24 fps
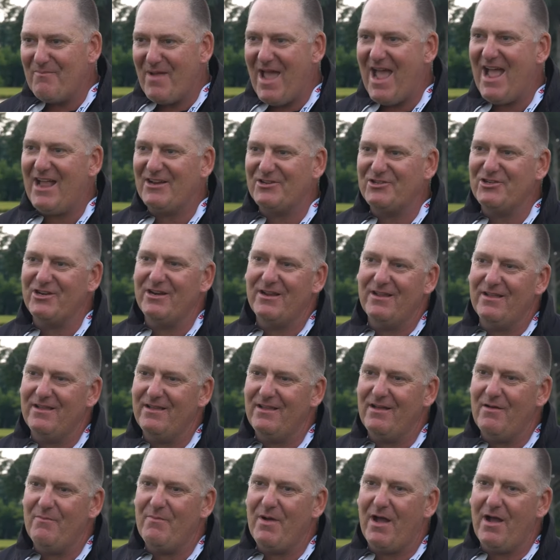I'm
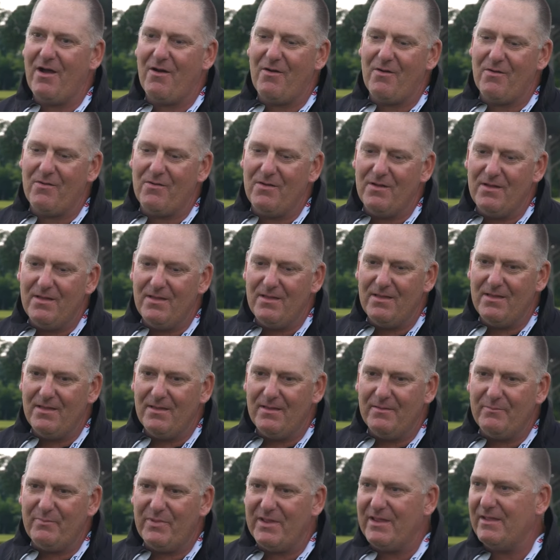passionate about
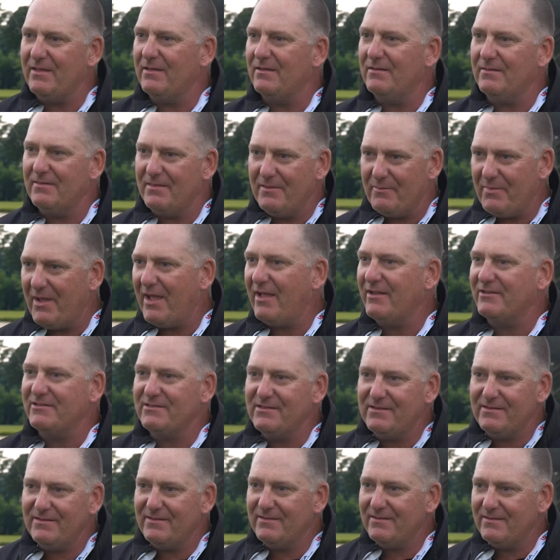being the
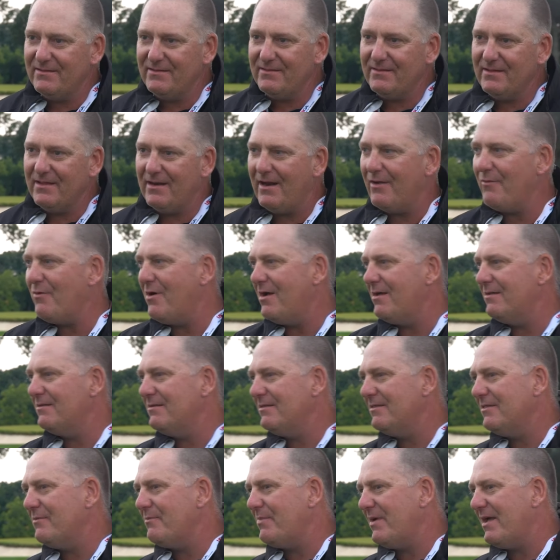best and I
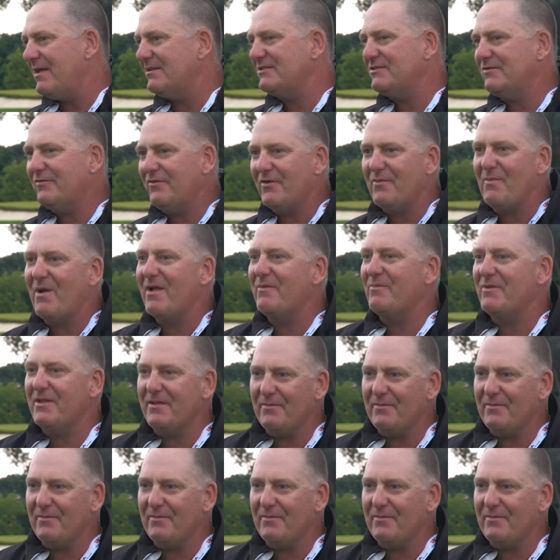want the best for my